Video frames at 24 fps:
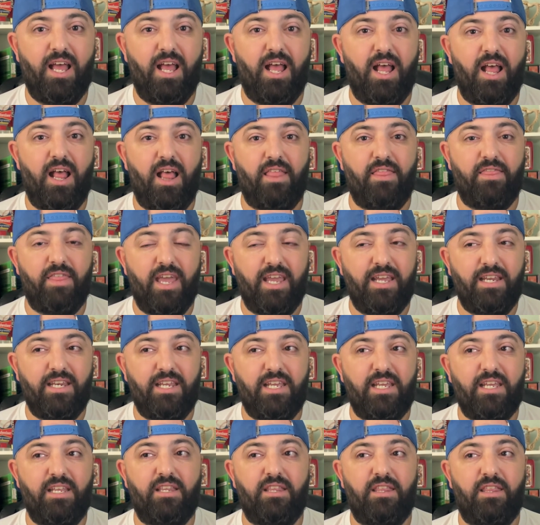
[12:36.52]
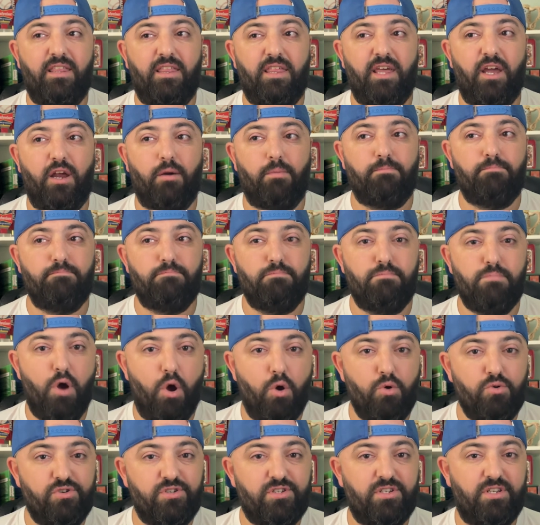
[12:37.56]
they need their
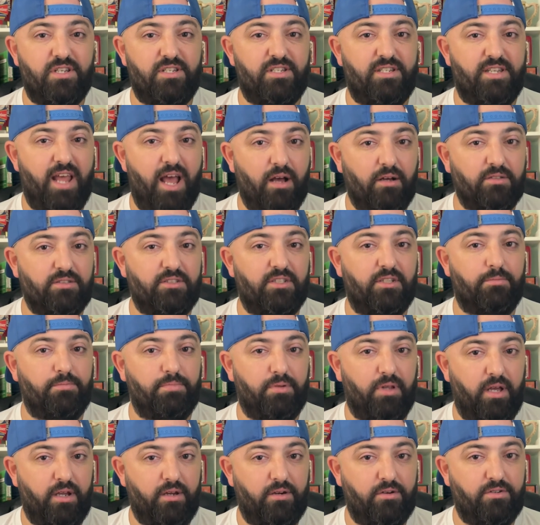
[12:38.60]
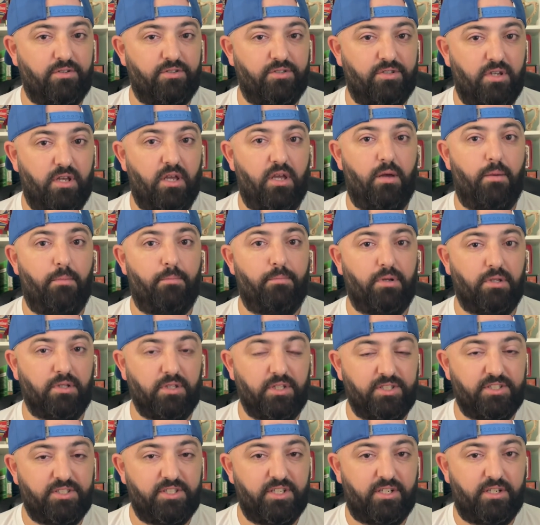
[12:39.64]
most talented players.
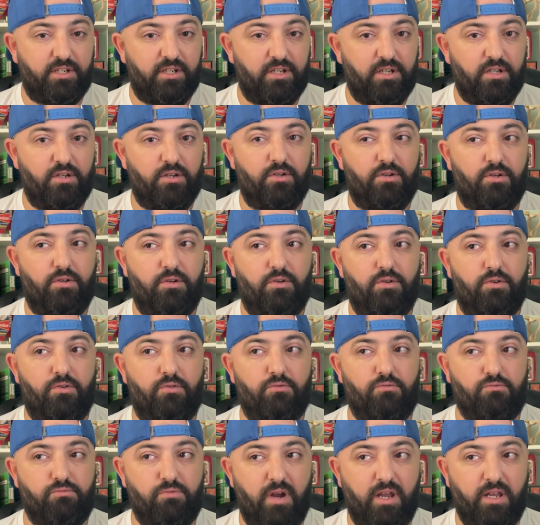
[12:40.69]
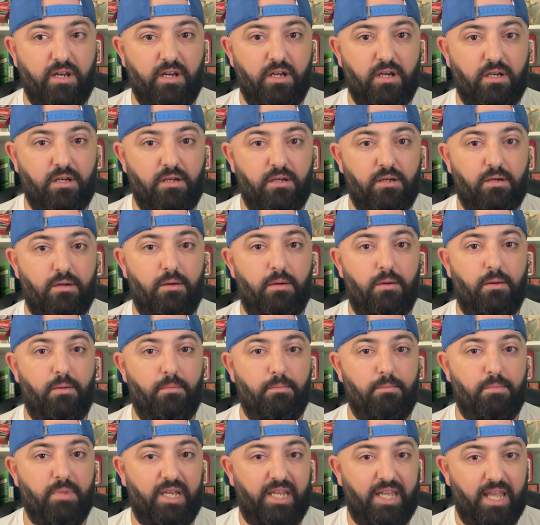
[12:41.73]
Pulisic, Reyna,
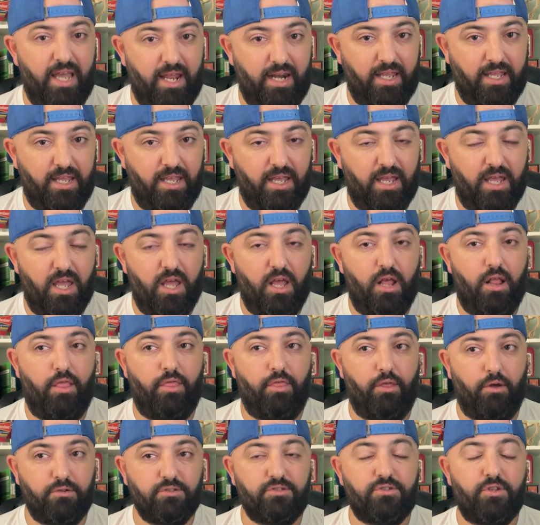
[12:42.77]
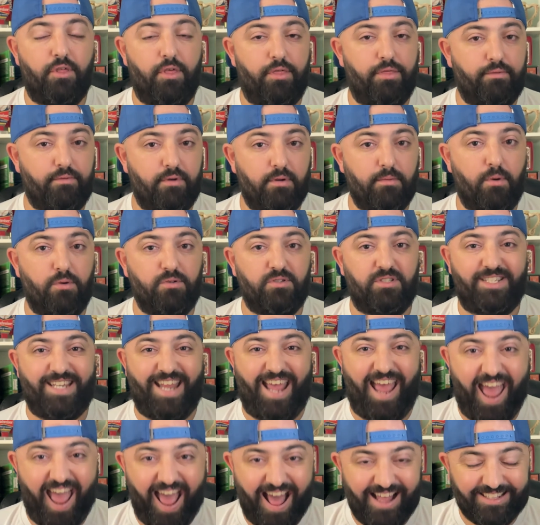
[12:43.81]
McKennie. Those are the three most
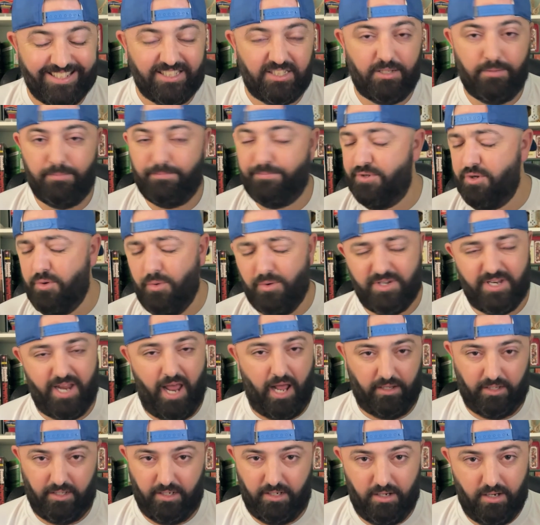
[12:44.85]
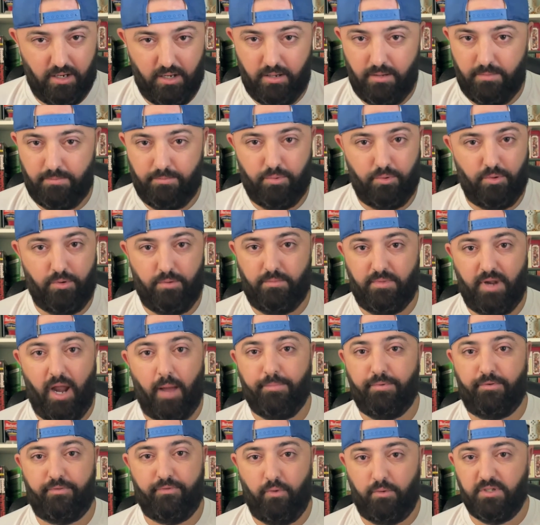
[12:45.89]
talented, pure talent, not
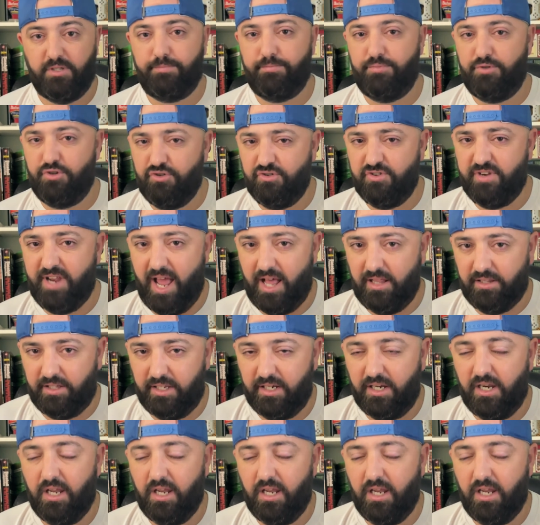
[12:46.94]
performance, pure talent